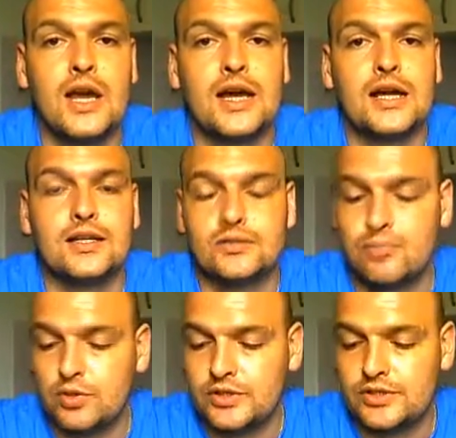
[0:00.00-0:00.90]
at
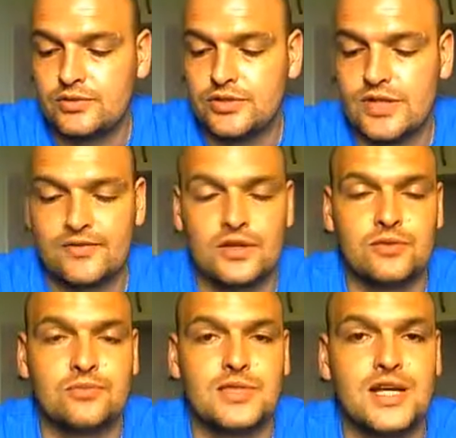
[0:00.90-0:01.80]
0.27
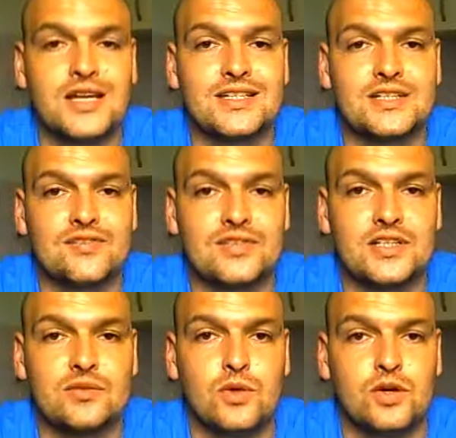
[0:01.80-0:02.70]
ohms at 70
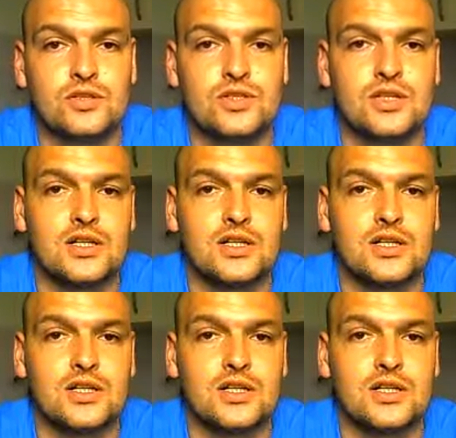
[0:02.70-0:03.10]
watts.